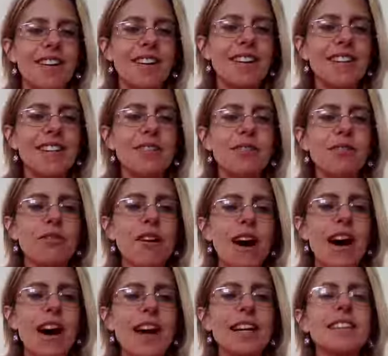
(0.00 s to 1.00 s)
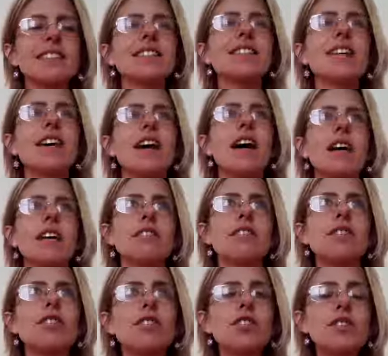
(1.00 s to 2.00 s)
you write
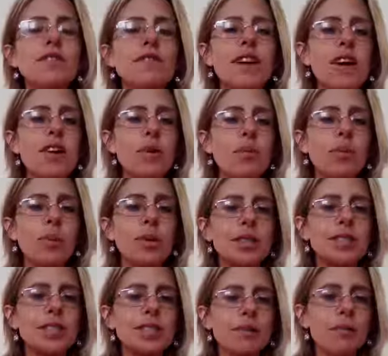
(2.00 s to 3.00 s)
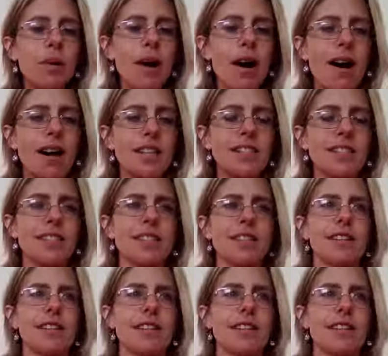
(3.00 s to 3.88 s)
in those very important parts,